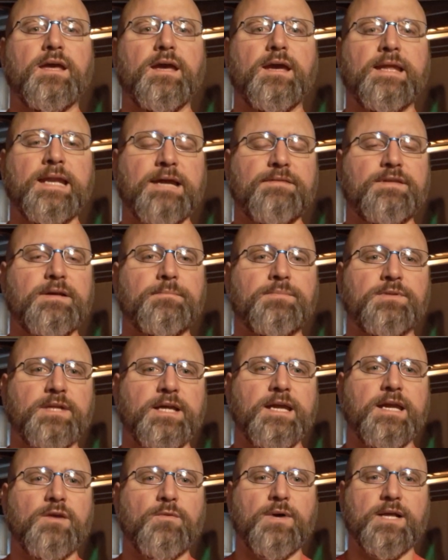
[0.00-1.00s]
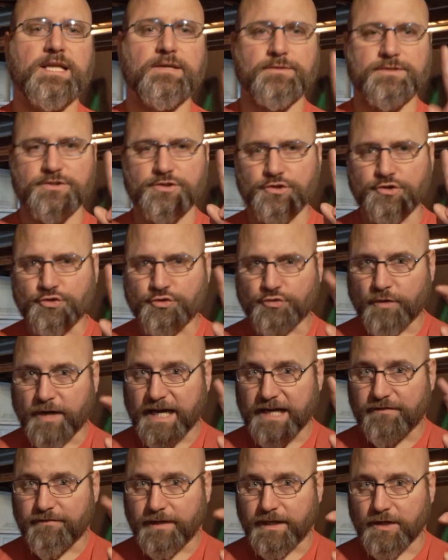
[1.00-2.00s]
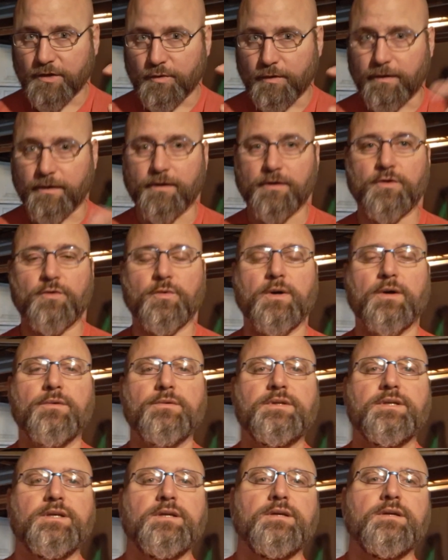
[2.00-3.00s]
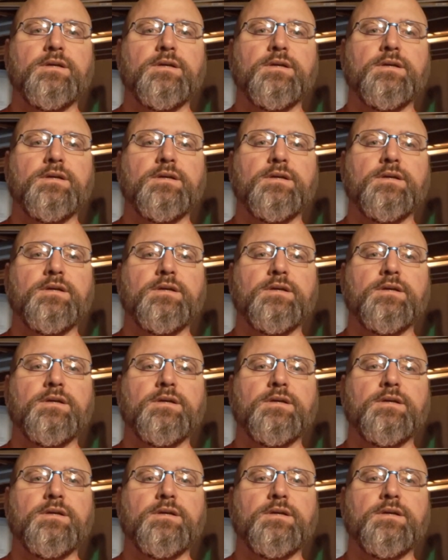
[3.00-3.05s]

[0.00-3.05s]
and have that playing while he was driving, quote unquote,